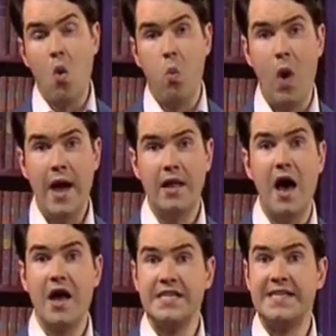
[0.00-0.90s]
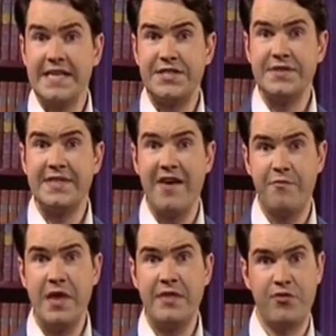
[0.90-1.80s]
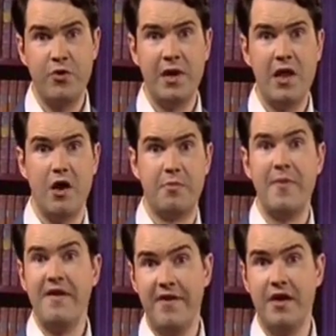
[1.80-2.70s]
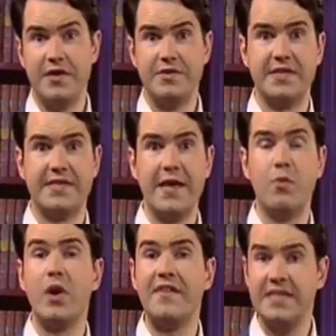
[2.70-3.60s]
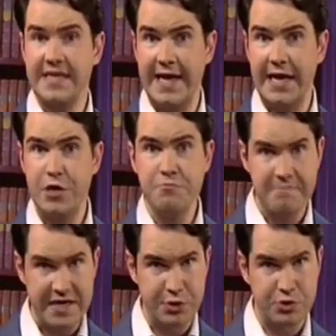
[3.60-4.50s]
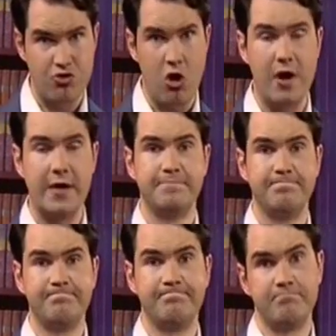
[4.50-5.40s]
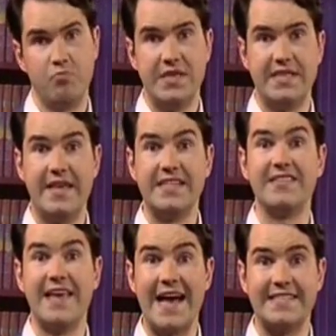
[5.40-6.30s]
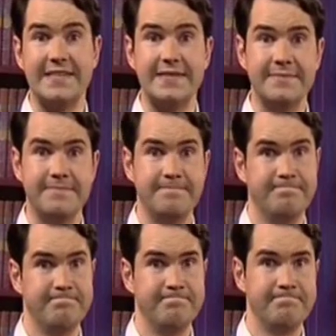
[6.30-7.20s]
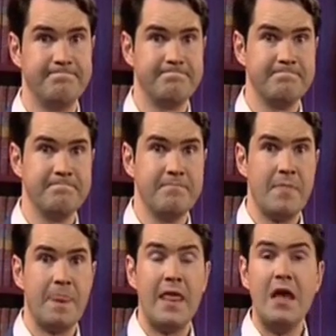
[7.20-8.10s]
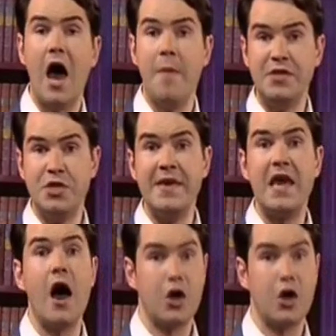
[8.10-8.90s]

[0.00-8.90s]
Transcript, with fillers: Well, our contestants have been through a lot, but my father used to say, whatever doesn't kill you makes you stronger. Well, he said that until the accident. I've been Jimmy Carr.